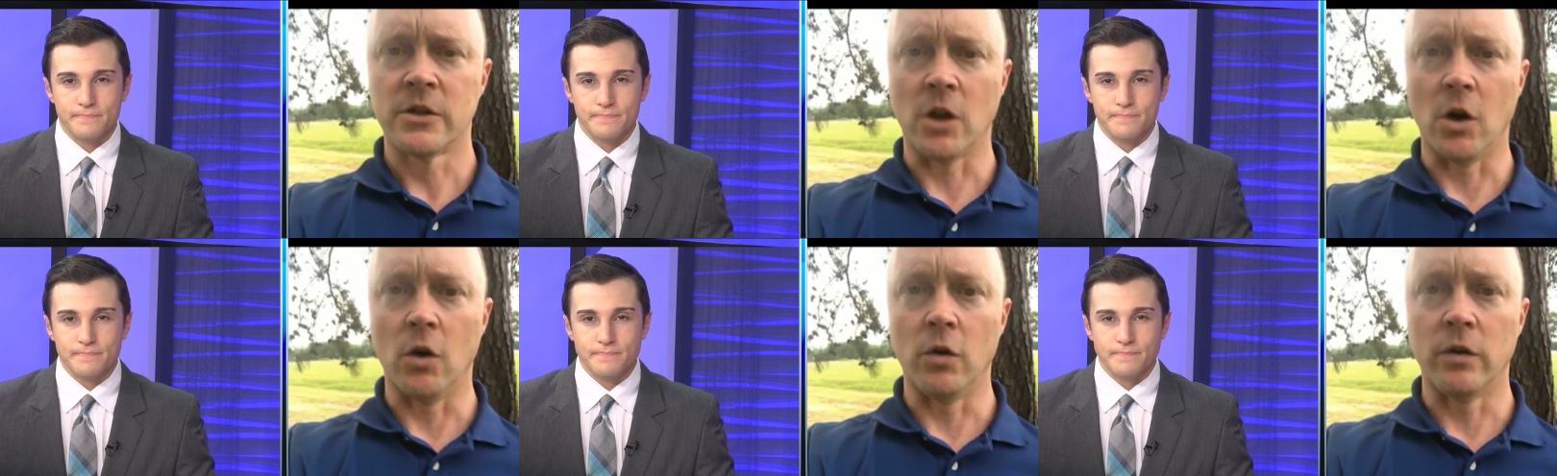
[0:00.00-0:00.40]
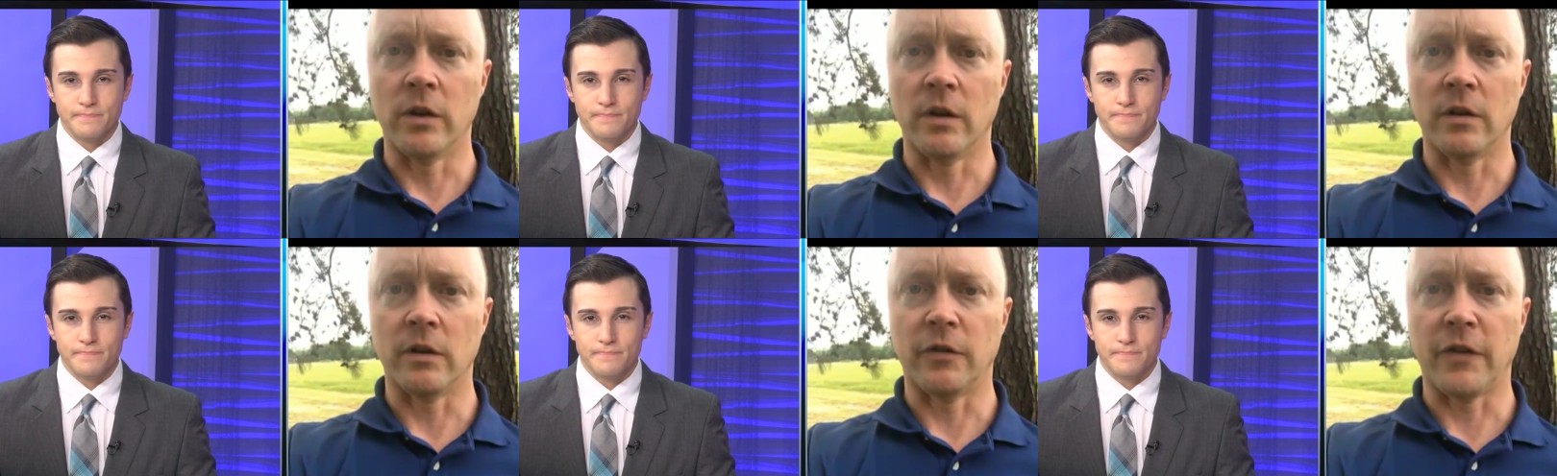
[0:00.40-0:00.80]
Speaker 1: So
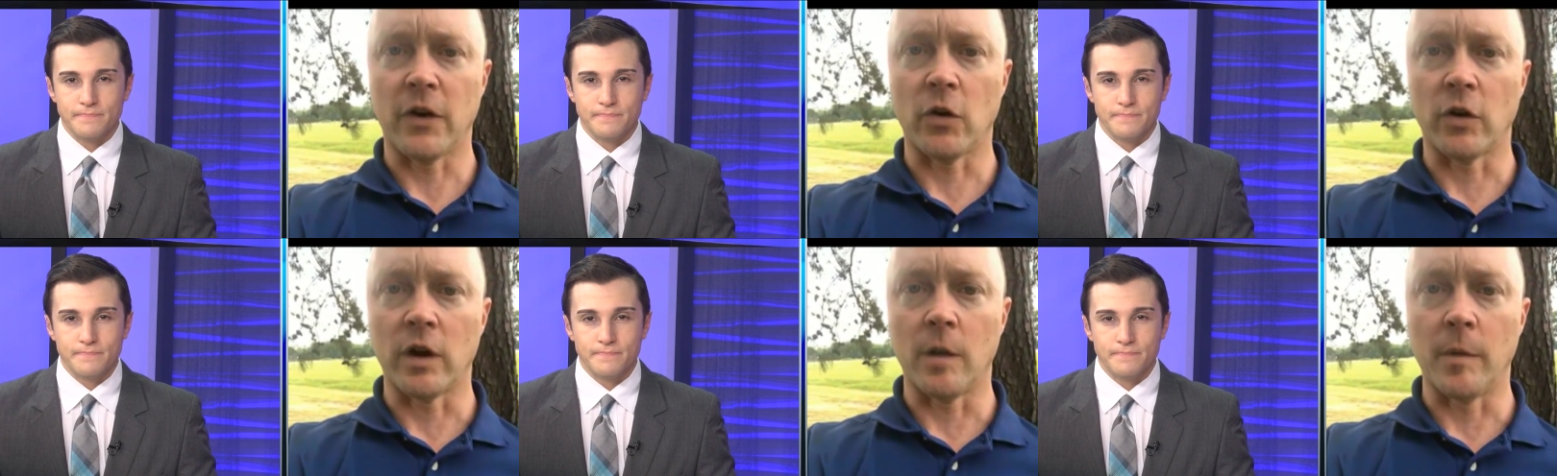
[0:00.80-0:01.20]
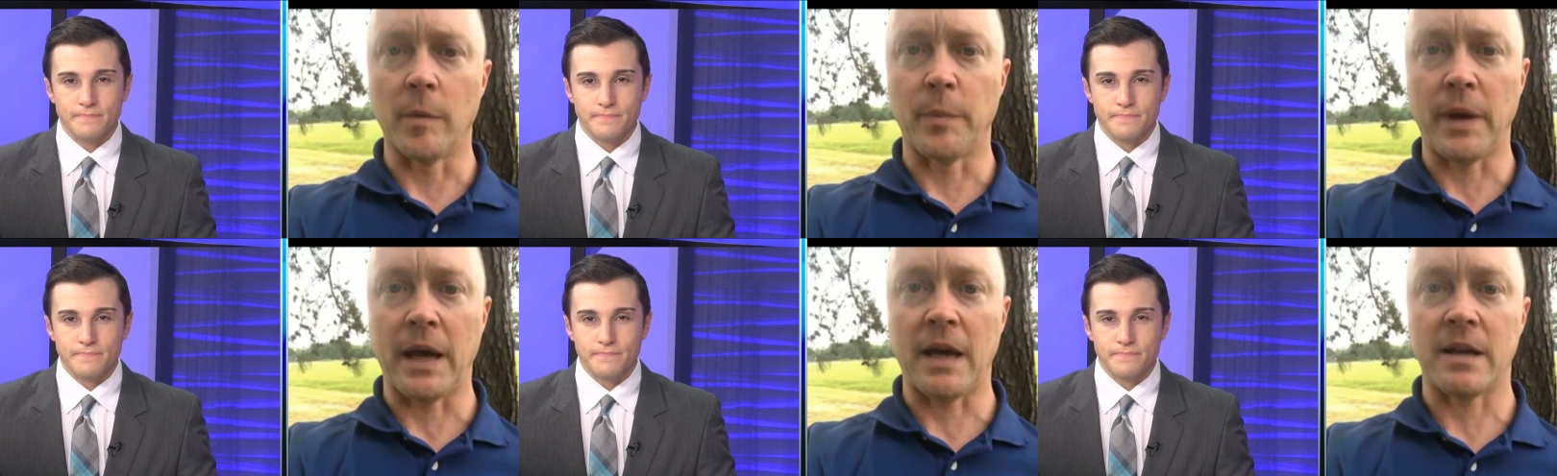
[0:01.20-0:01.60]
the, the federal
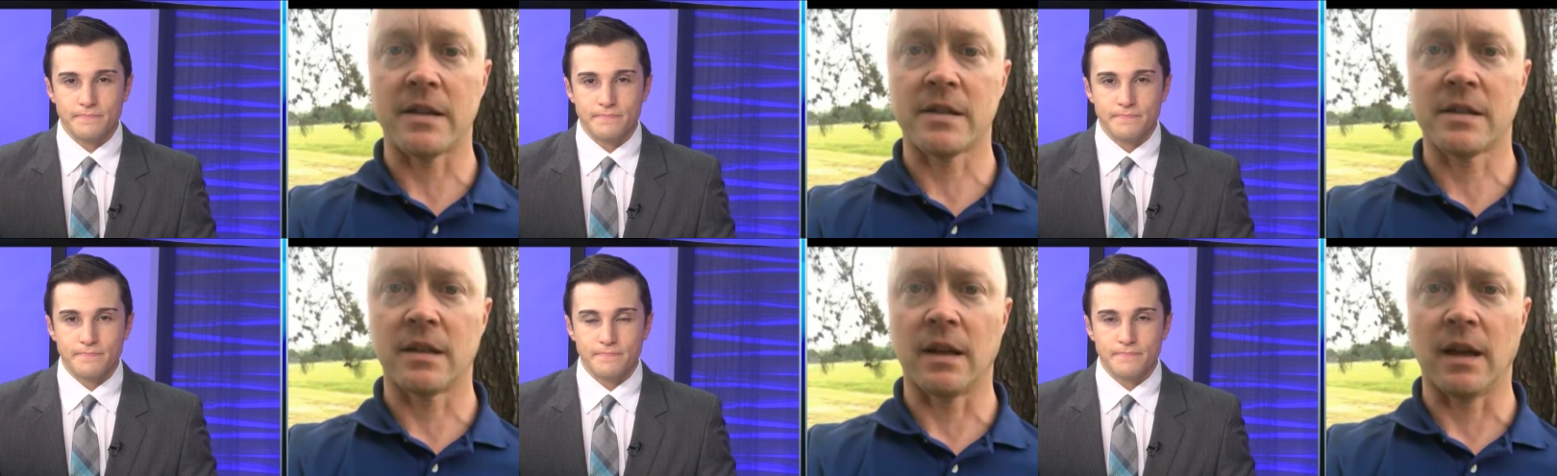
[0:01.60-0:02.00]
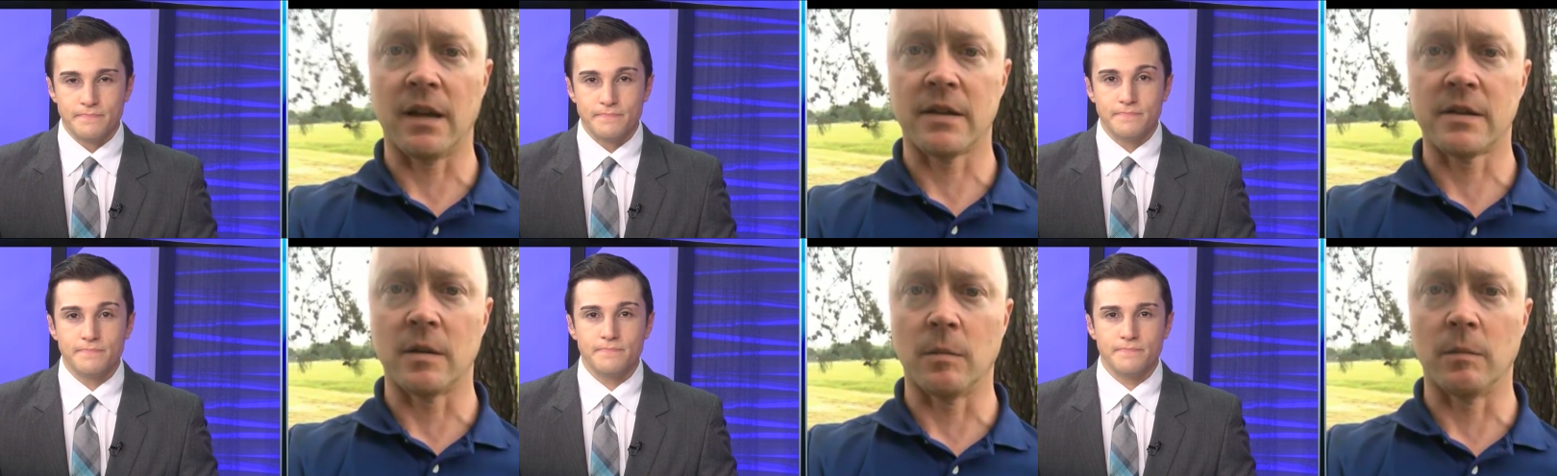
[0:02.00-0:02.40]
government passed
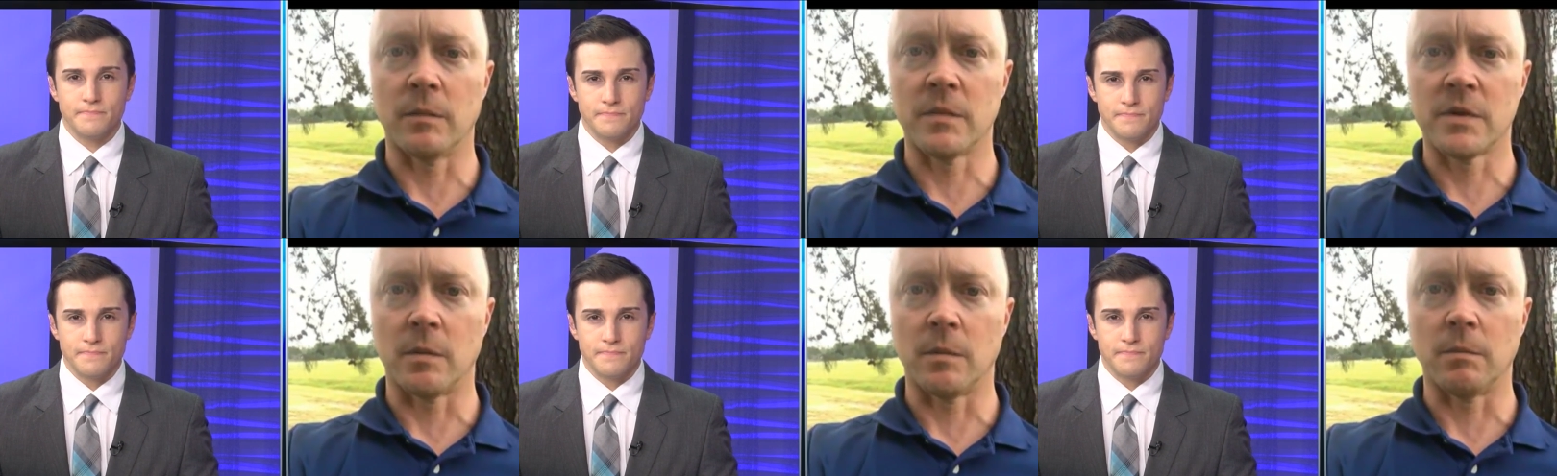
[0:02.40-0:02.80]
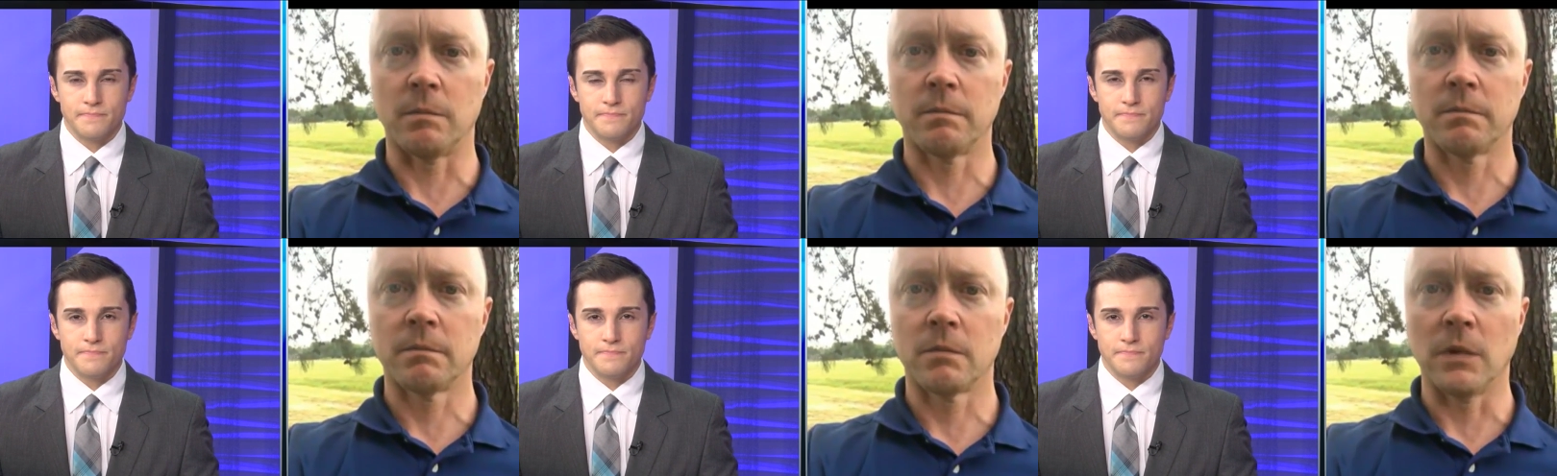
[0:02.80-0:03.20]
uh, some,
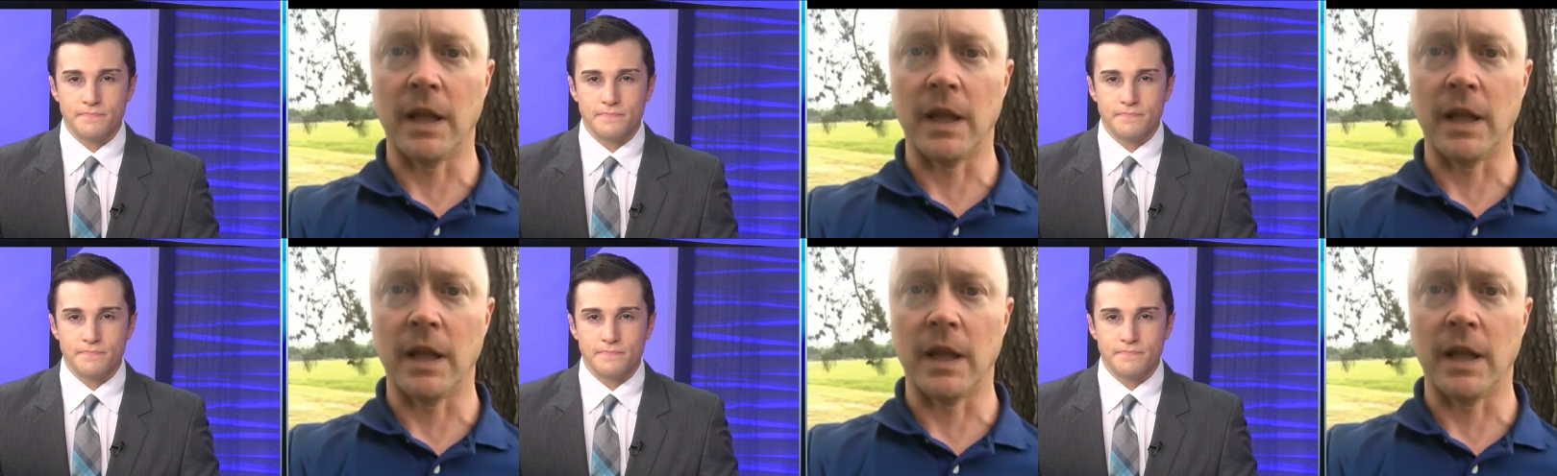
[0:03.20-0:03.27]
some